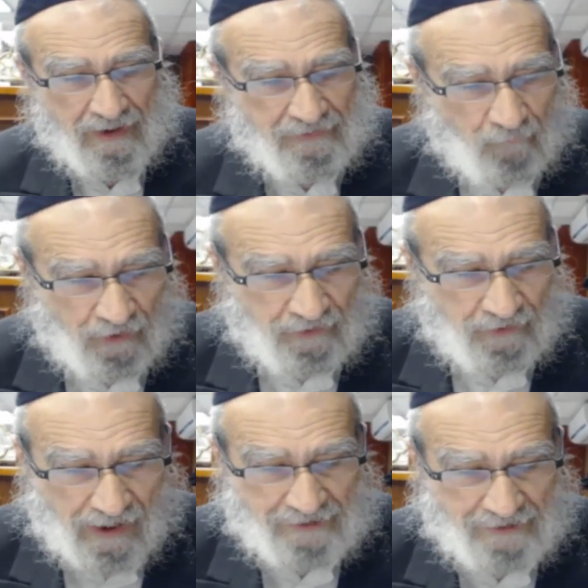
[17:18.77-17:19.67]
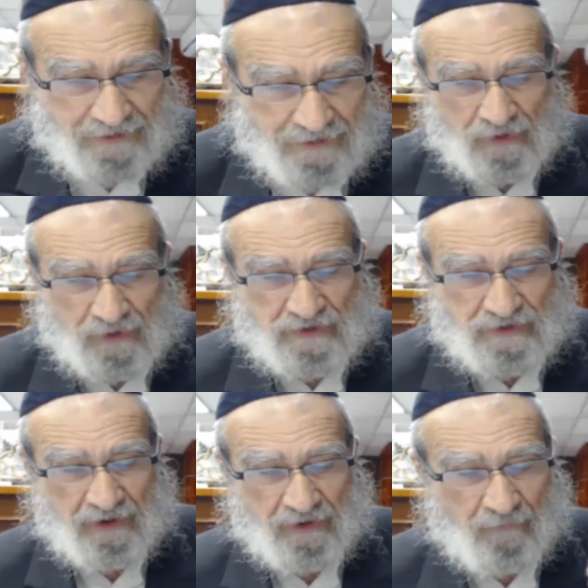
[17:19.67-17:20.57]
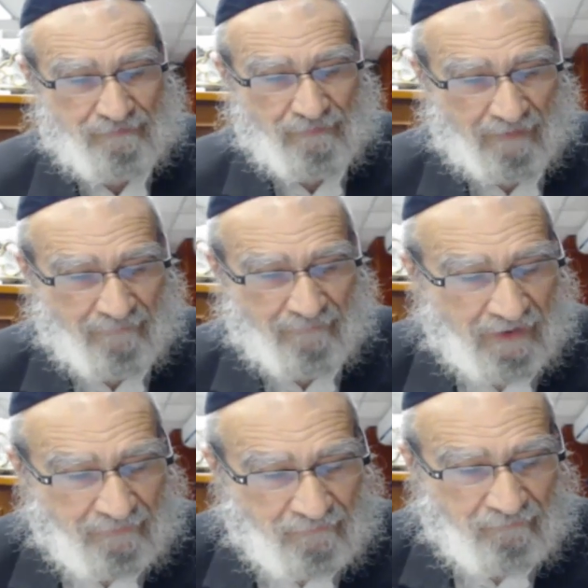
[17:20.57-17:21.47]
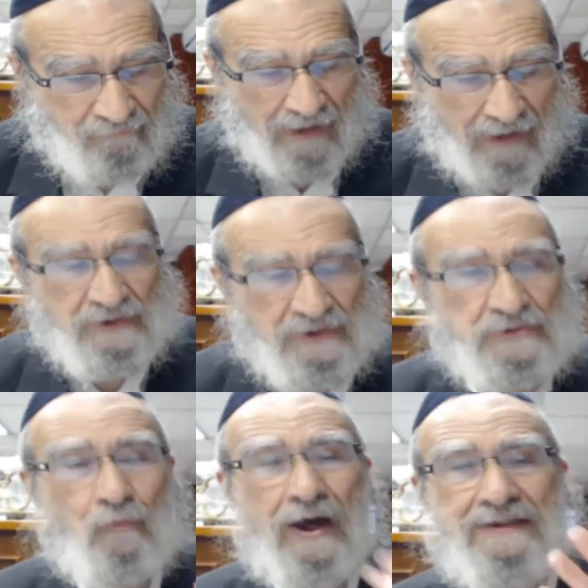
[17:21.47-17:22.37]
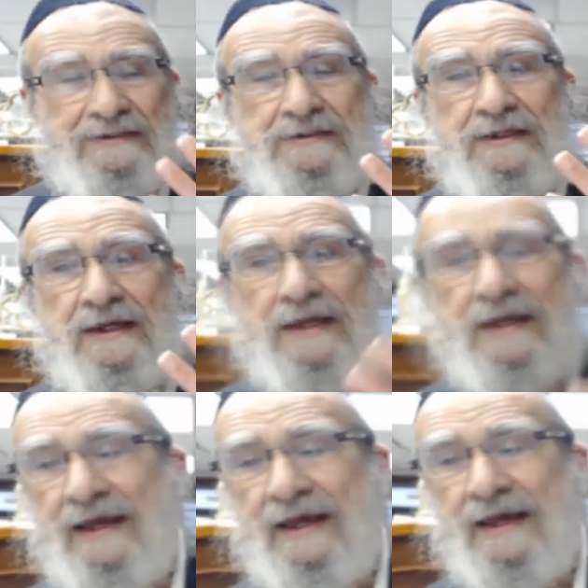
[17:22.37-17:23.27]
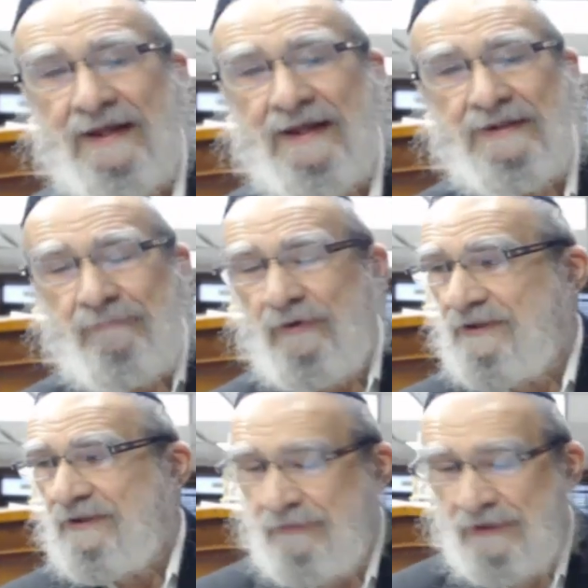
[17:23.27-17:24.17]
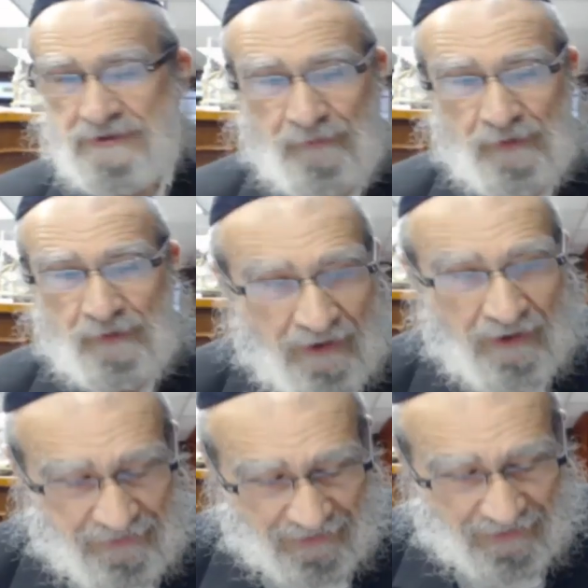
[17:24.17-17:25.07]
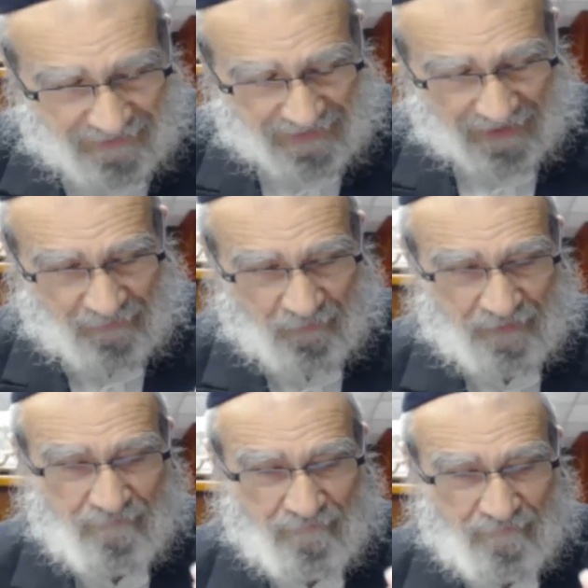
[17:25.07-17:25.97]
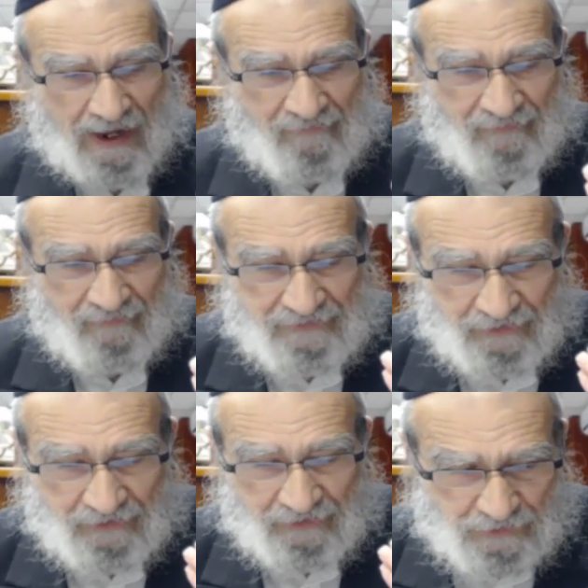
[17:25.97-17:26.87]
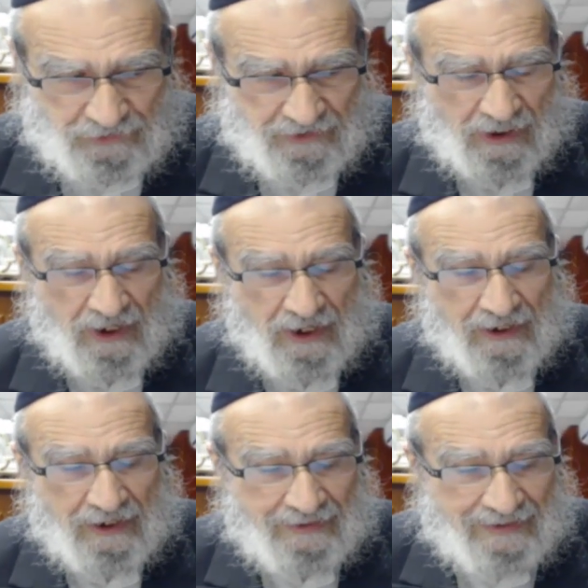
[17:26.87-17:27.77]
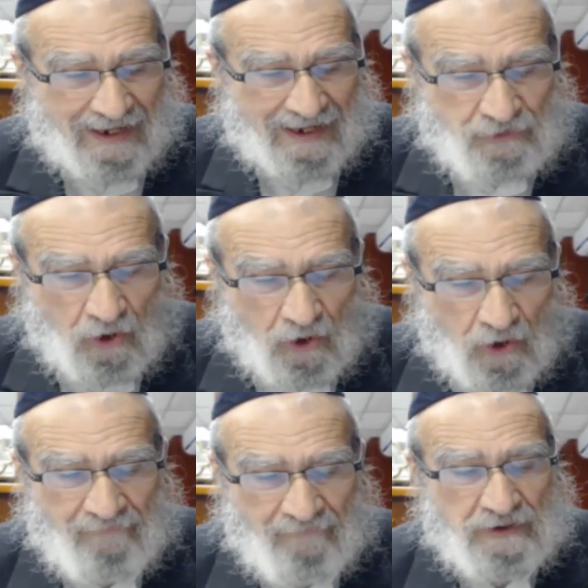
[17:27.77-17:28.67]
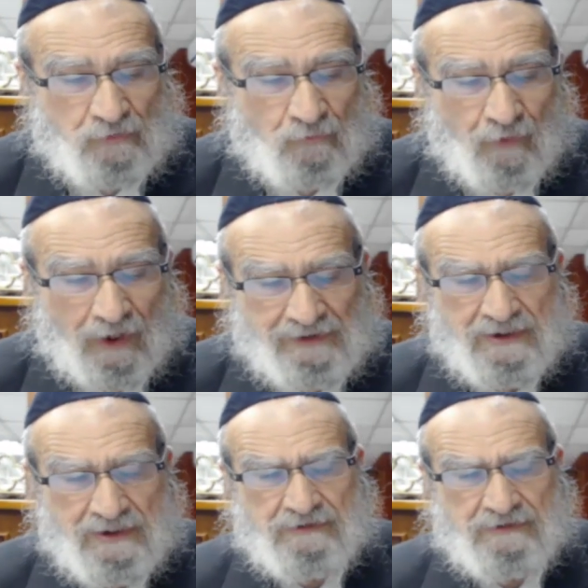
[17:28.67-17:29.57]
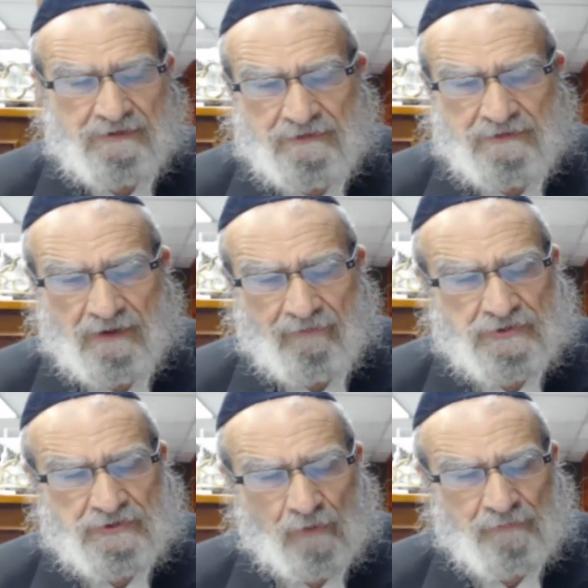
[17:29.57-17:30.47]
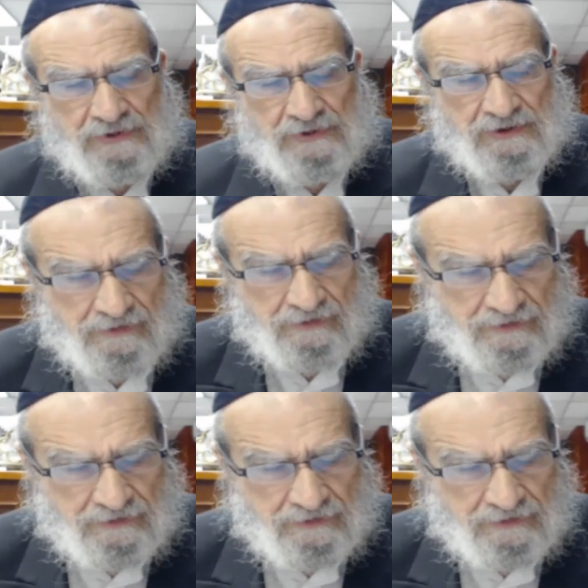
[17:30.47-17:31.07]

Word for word: The word Ma, as we said, Moshe Rabbeinu was Ma. Ma, ma means what? And the, and the principle in, in, in, in the word Ma denotes is it has no definition. What is it? There is no mitzvah